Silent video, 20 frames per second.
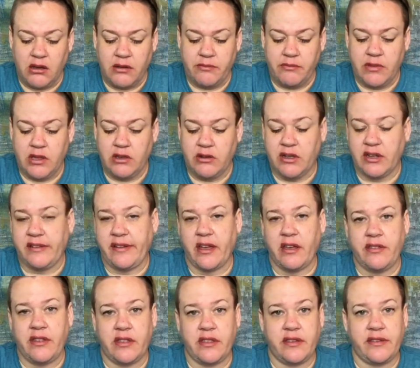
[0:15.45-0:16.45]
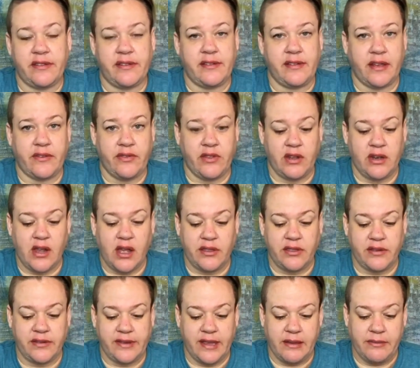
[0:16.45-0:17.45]
you can tell that this is definitely
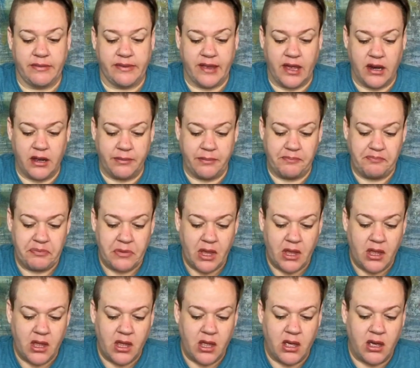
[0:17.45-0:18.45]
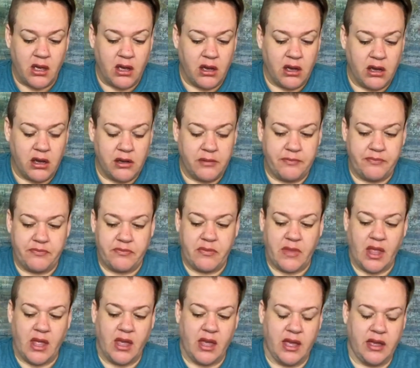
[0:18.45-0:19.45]
not the same setup. Um,
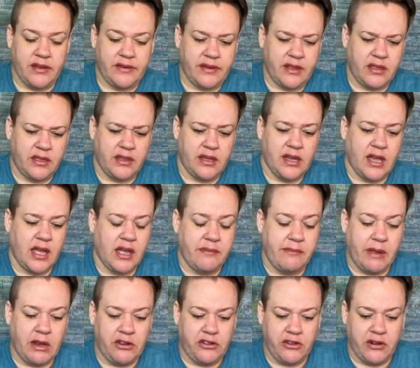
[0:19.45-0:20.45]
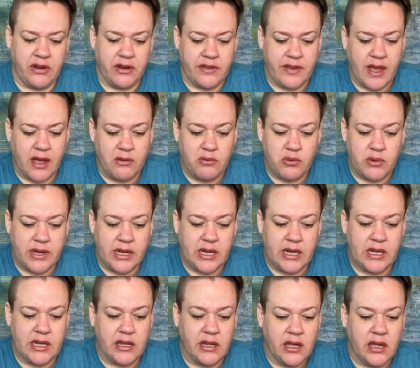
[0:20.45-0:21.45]
as I think I had mentioned in that
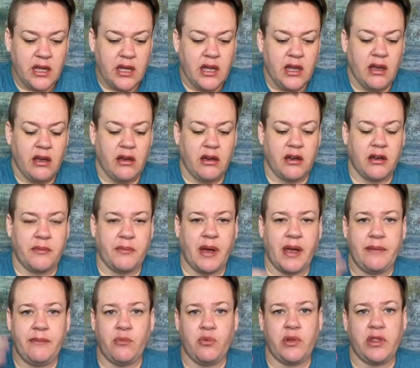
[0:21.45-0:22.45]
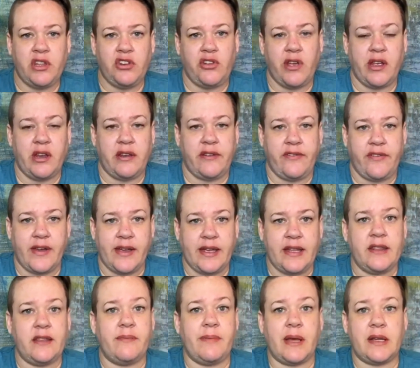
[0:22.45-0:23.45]
reading, I'm really trying to
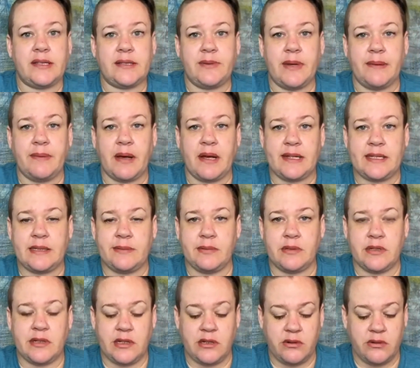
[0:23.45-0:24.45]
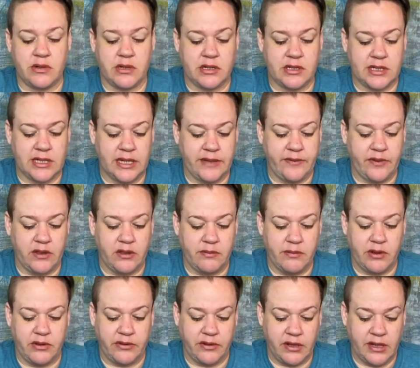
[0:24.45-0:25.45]
find the best way possible in order to give you the
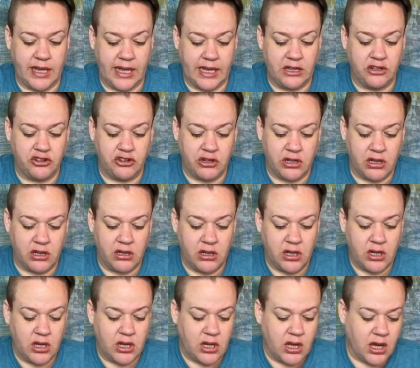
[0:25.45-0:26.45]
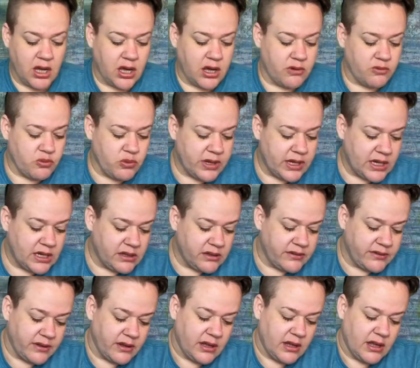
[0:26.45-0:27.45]
most engaging
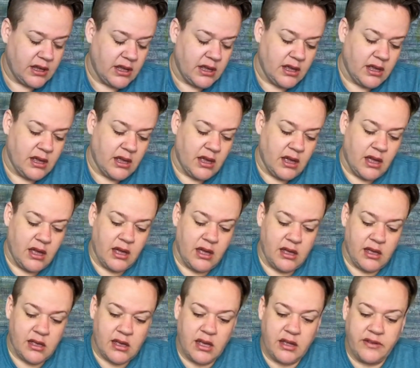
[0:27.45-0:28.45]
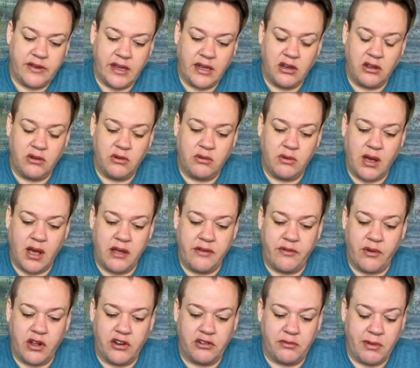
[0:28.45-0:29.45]
readings, because I know
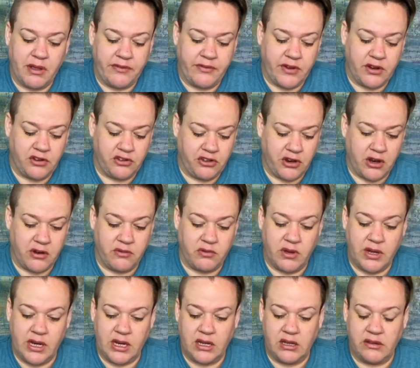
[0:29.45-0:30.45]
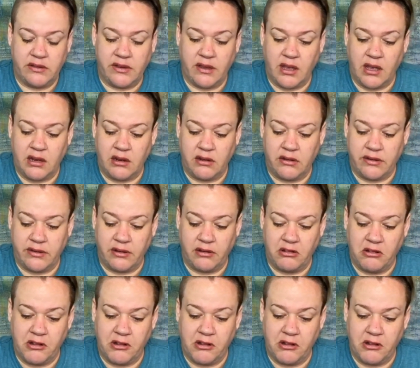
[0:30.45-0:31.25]
I've watched my fair share of readings, and